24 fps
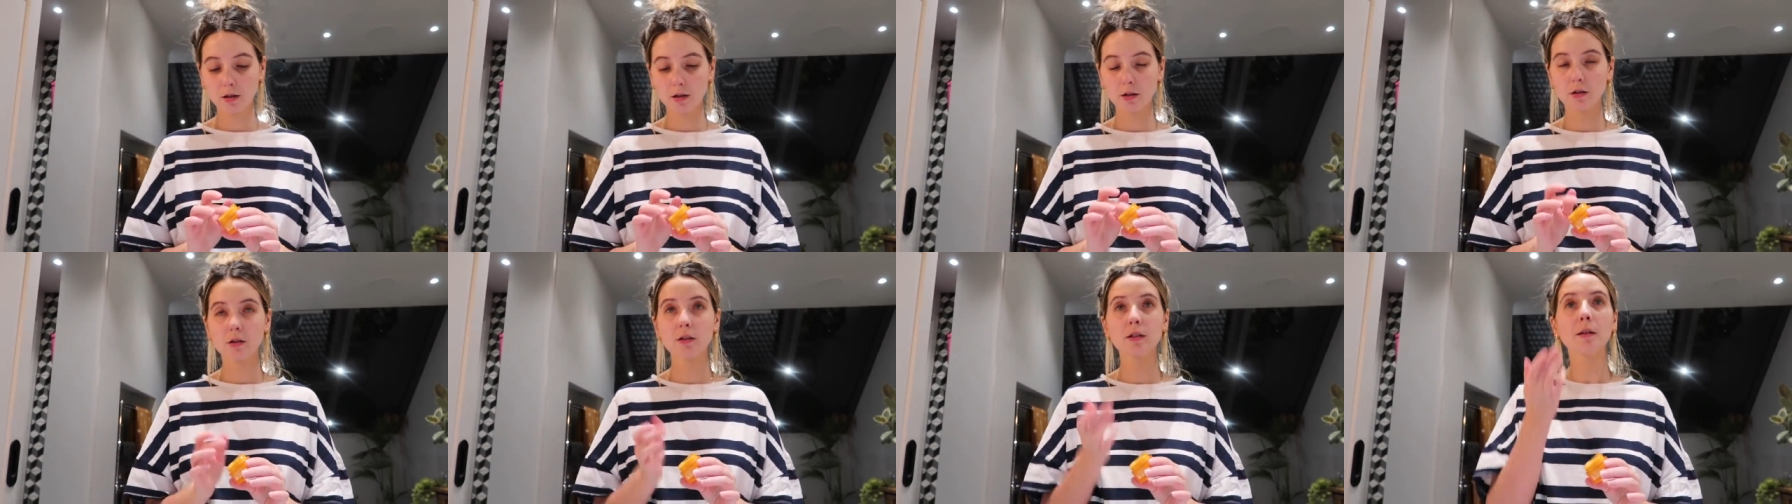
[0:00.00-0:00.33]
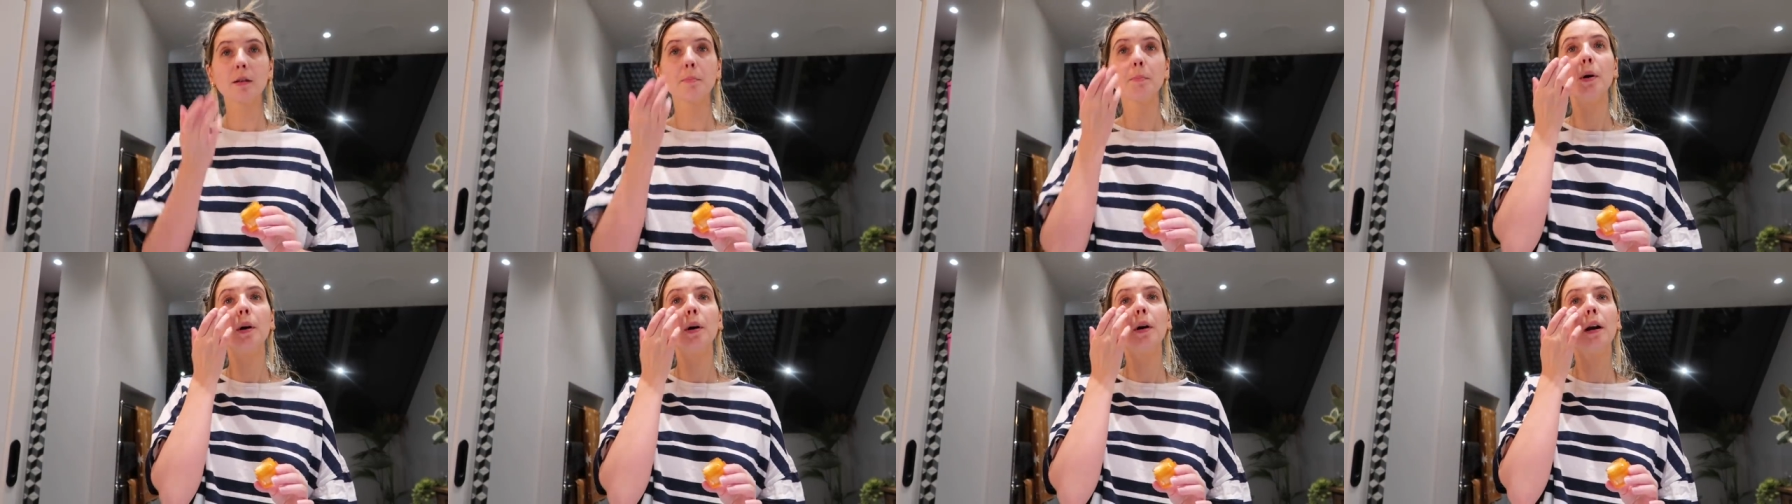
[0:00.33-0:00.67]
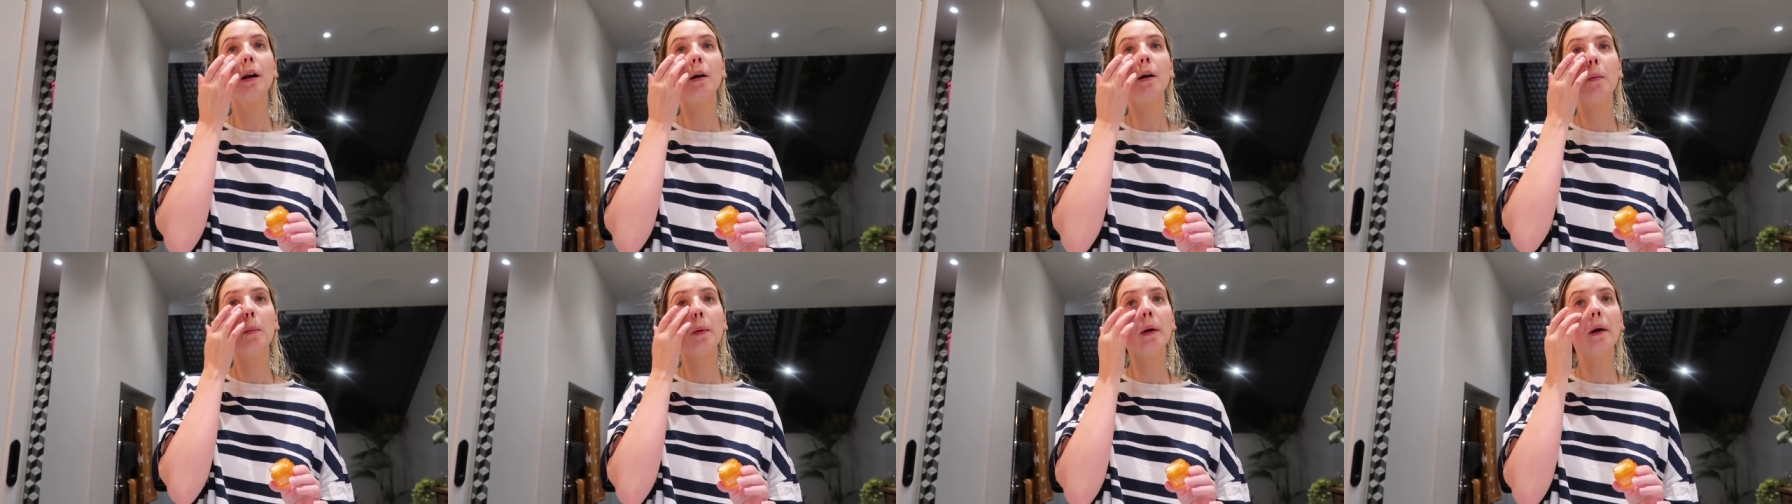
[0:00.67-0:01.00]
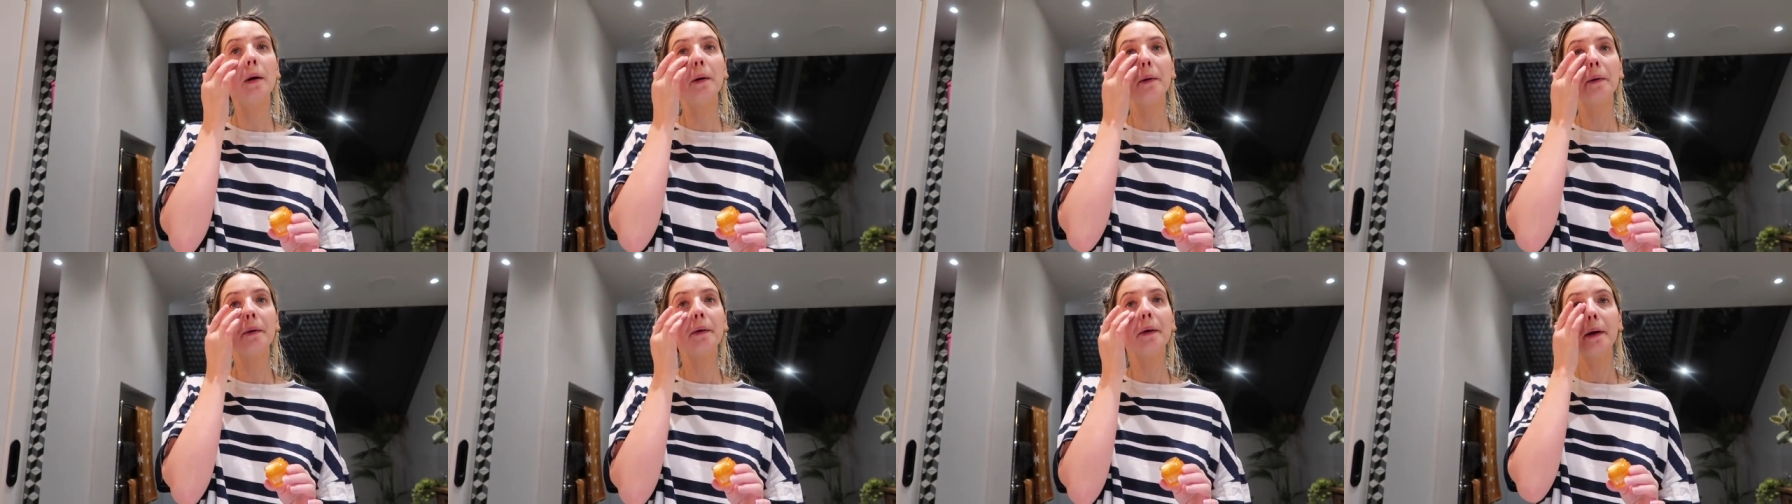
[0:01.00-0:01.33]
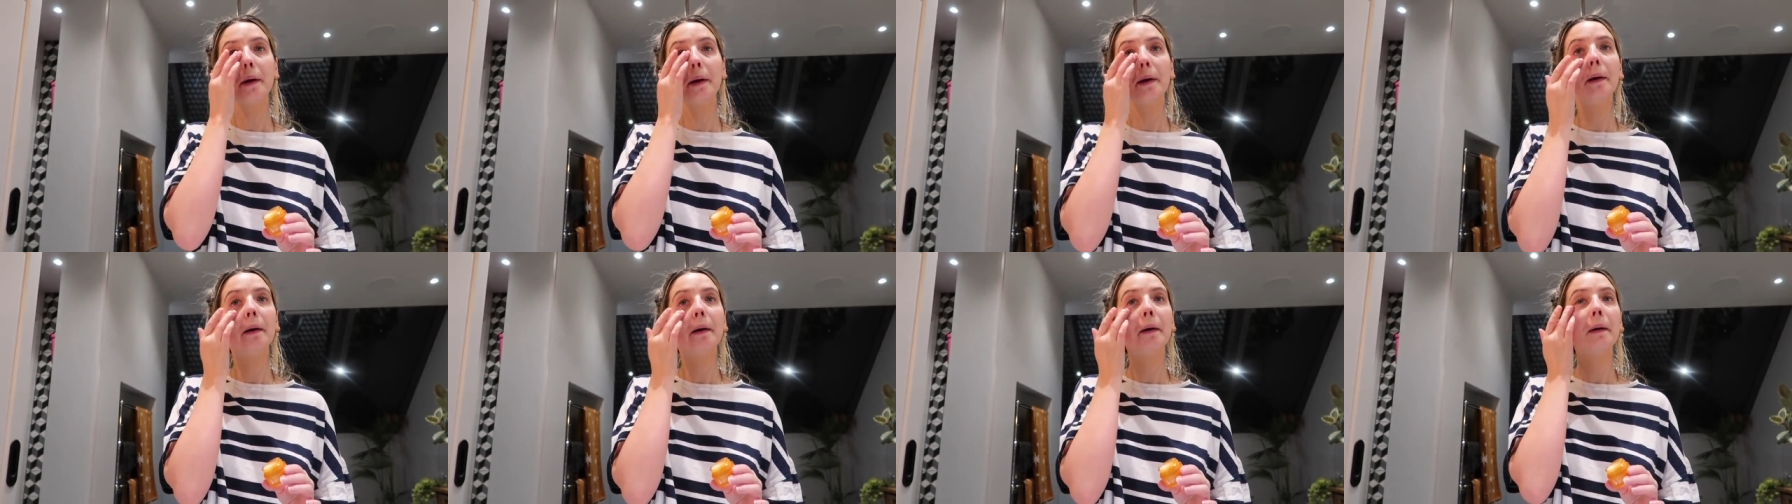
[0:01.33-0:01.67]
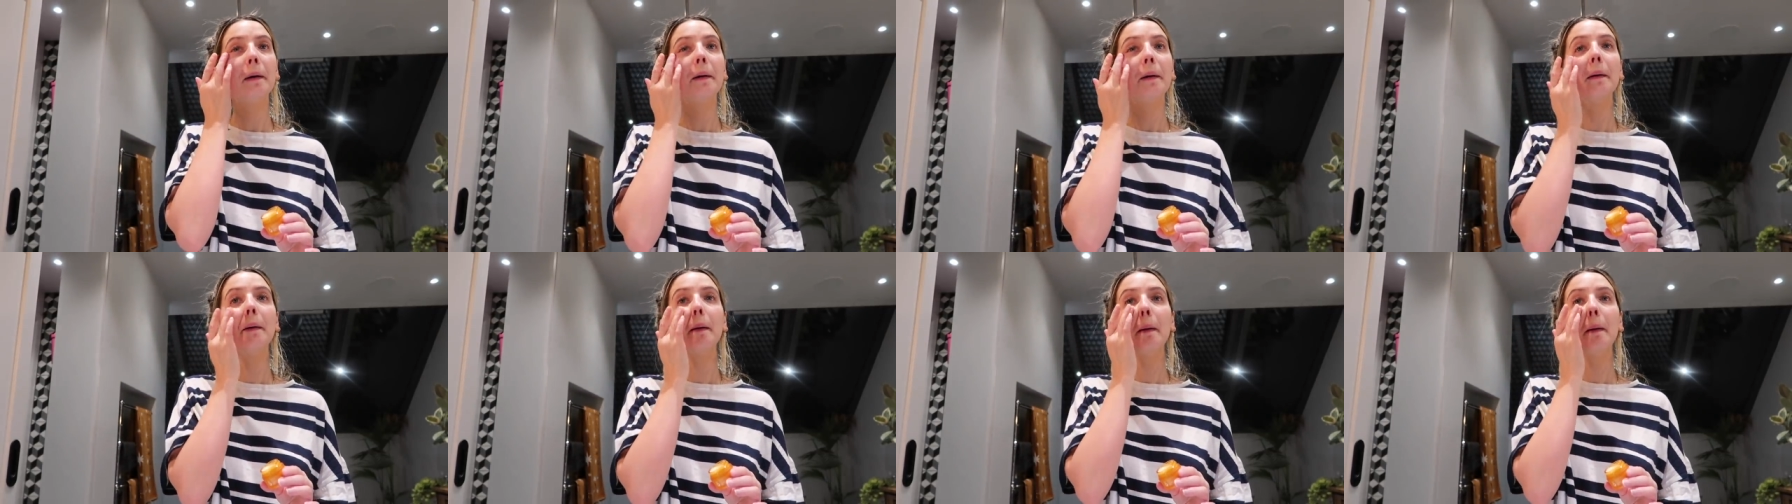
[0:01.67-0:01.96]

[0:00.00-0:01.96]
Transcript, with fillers: Just to put a little bit under here.